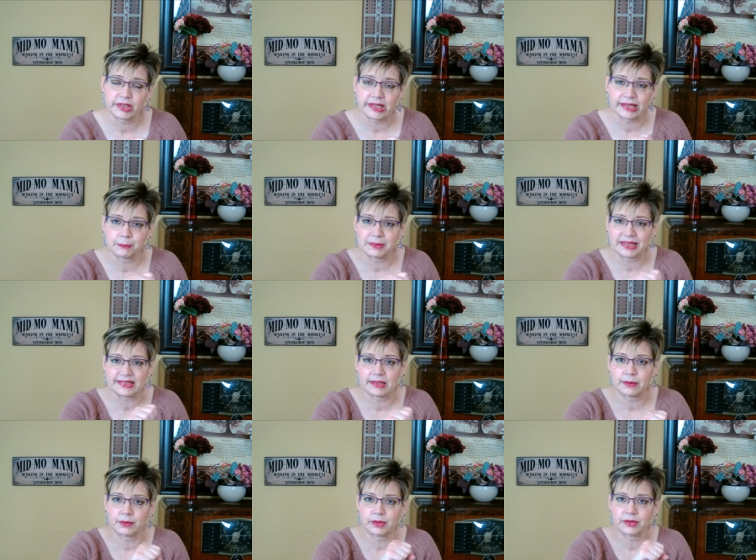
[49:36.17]
it made
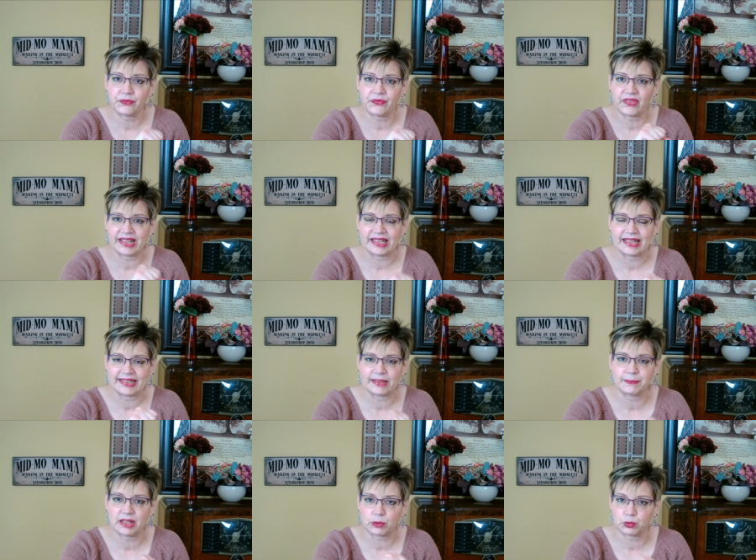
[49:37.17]
the the
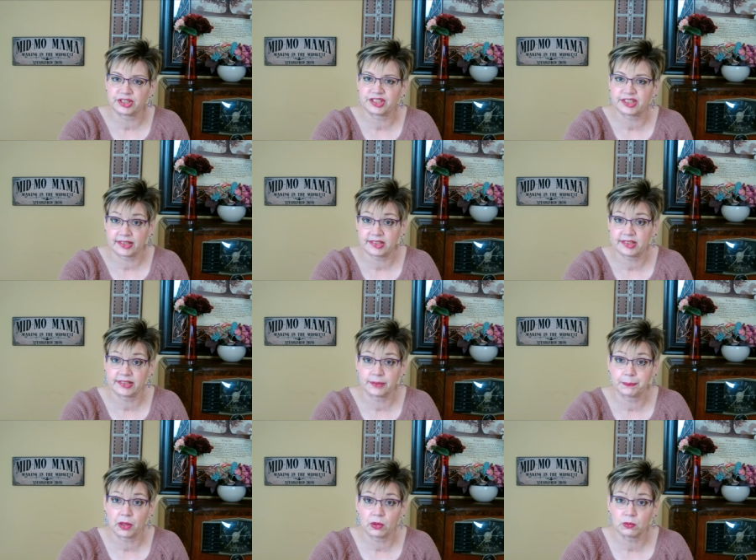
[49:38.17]
ham that was stuck to the
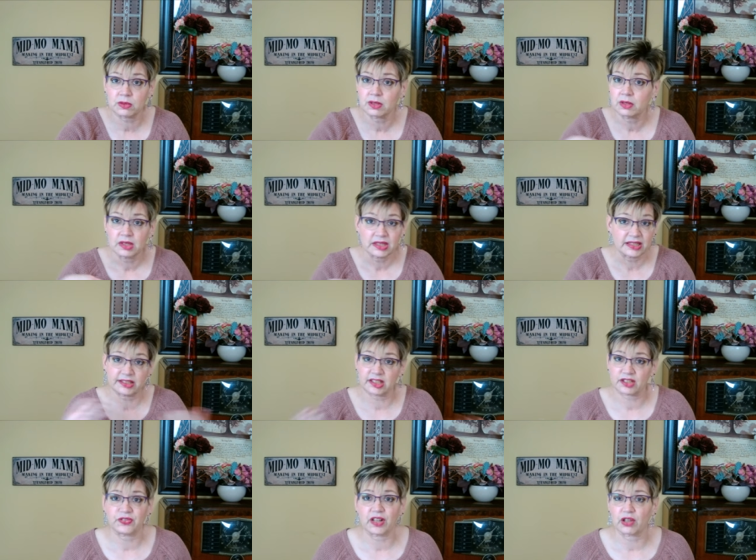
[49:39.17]
bone, it
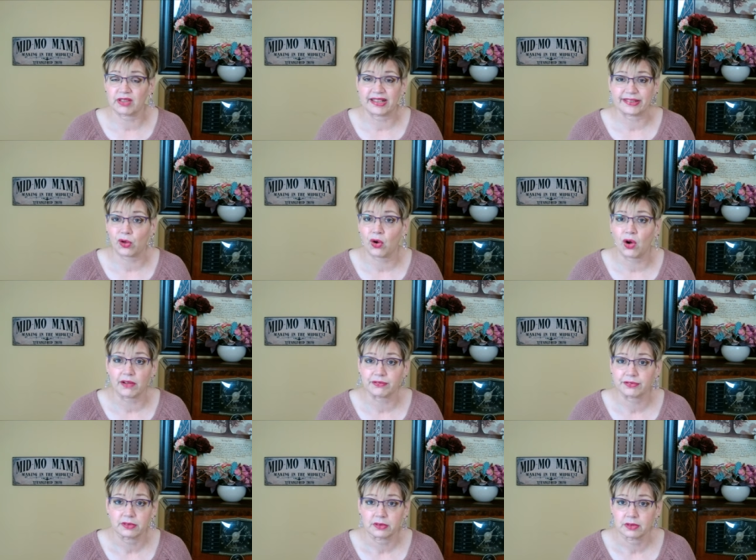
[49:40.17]
just fell right
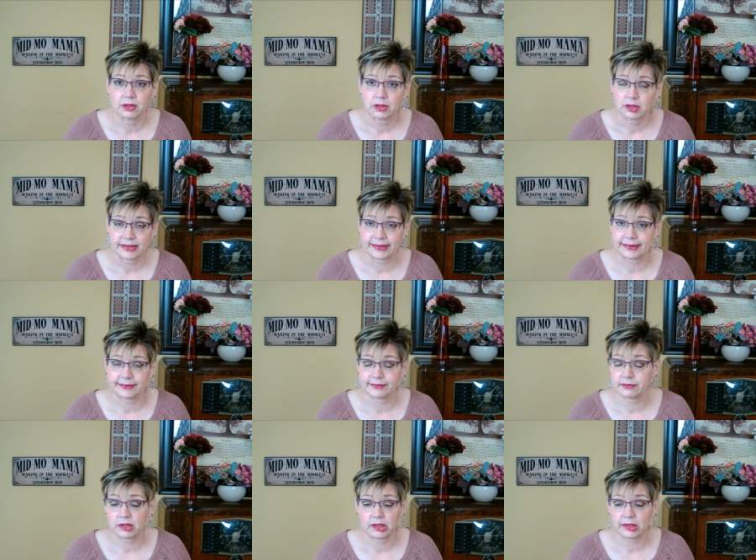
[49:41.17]
off. And
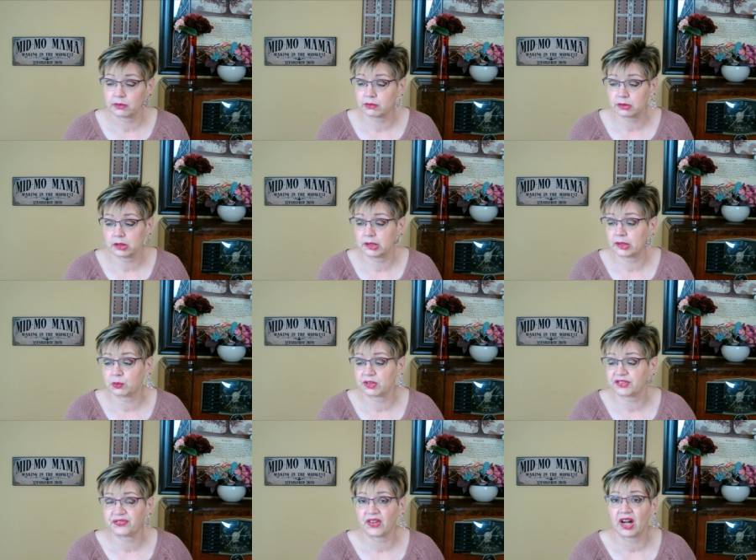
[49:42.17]
it it
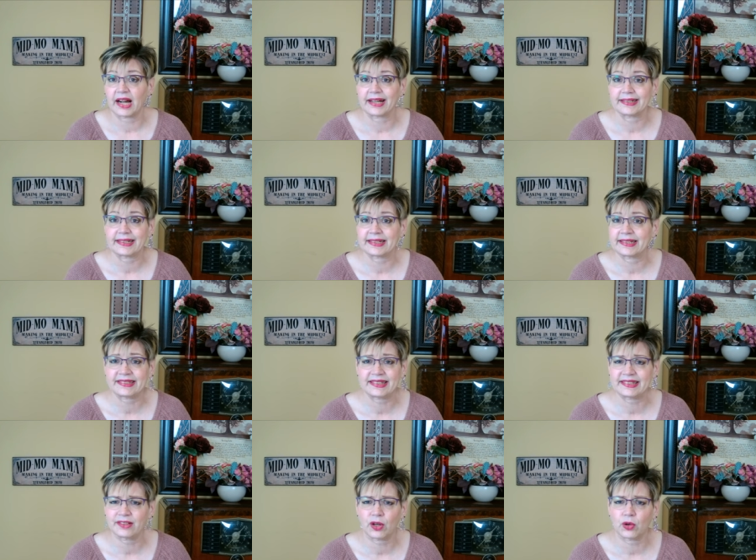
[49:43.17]
was fine. And it
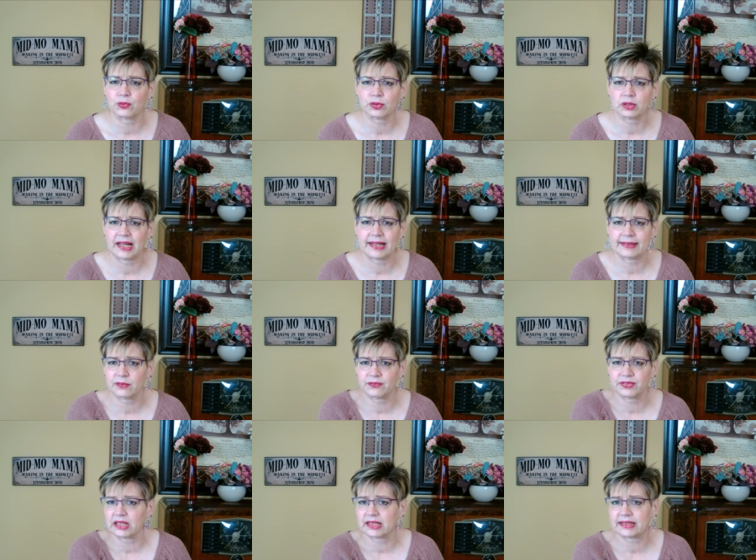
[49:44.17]
didn't over, I don't
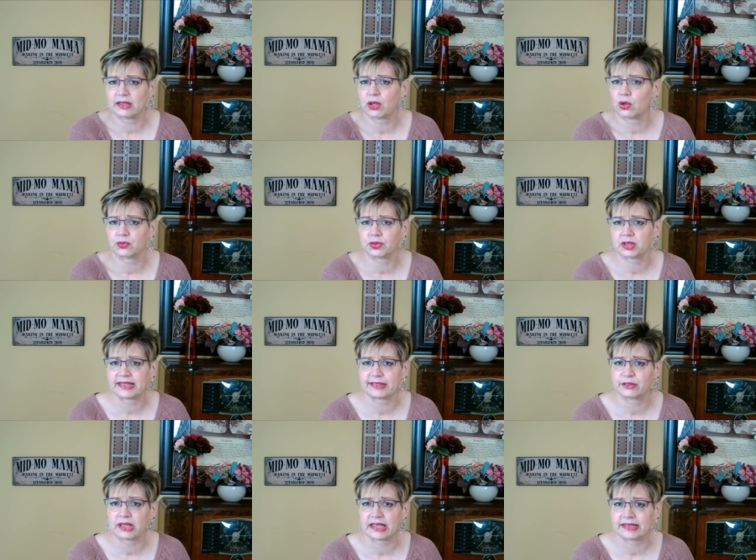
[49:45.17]
feel like it overly
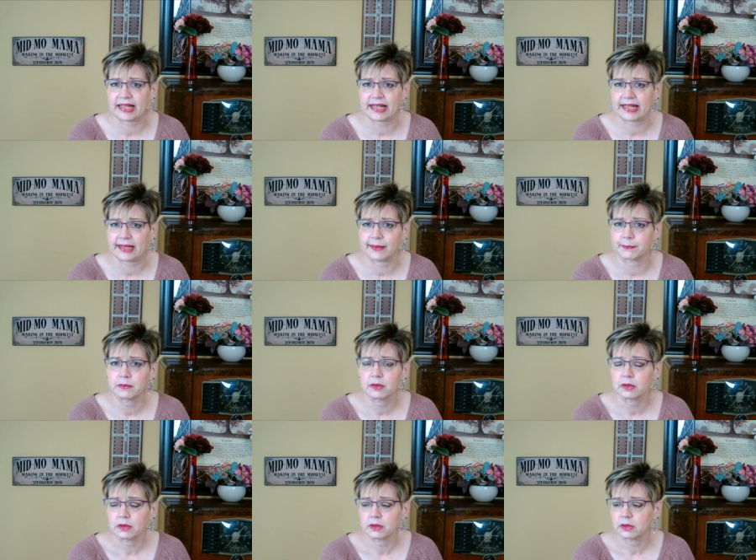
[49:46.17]
dried the ham.
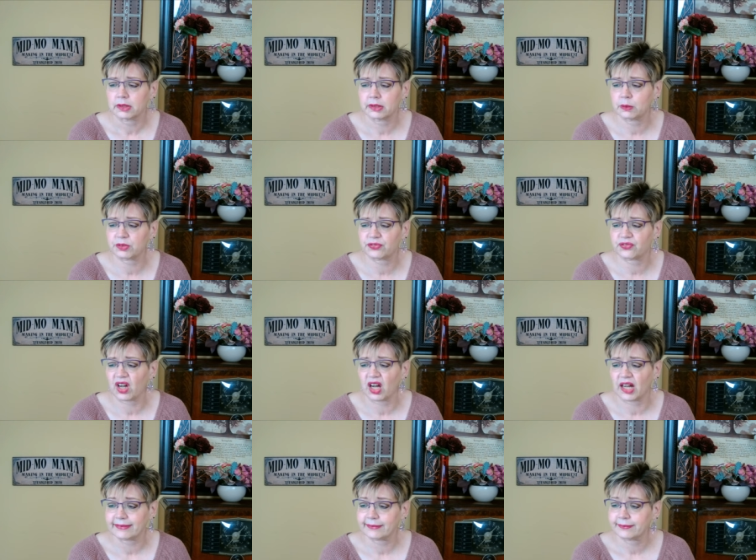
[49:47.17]
It was
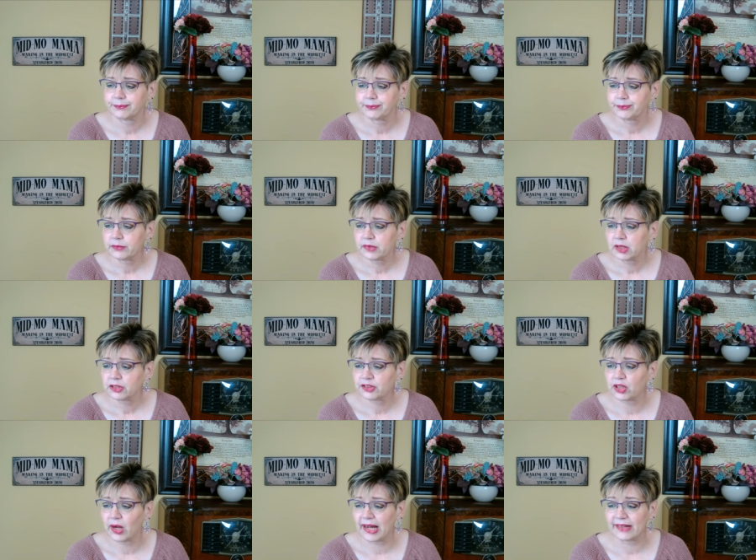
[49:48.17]
fine.
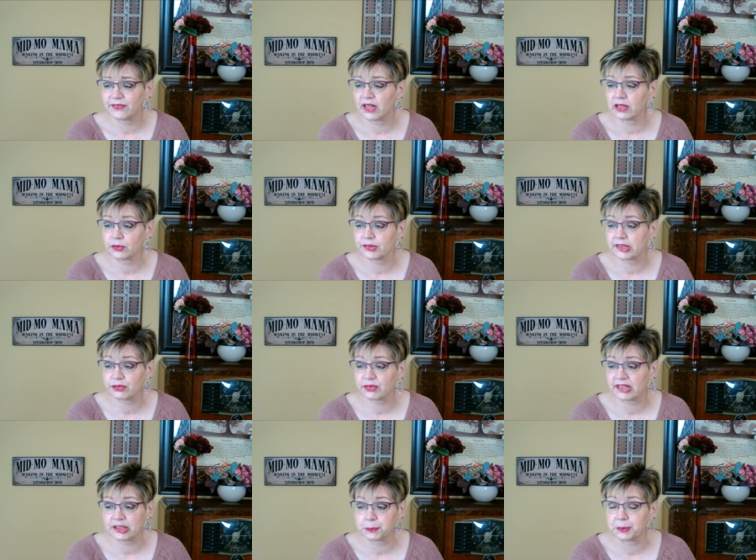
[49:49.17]
So I followed this
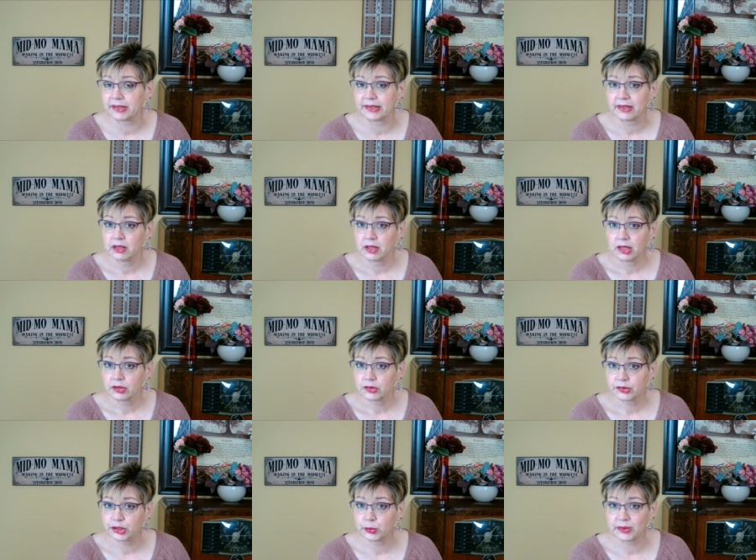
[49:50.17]
recipe
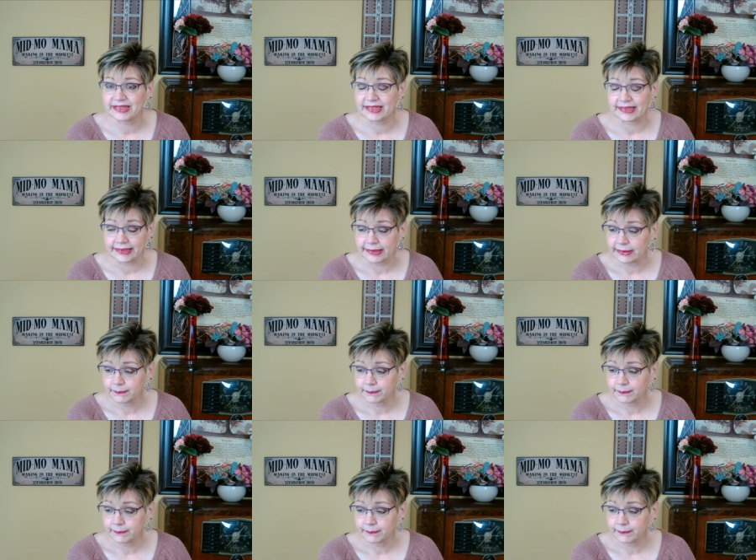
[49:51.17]
to a T.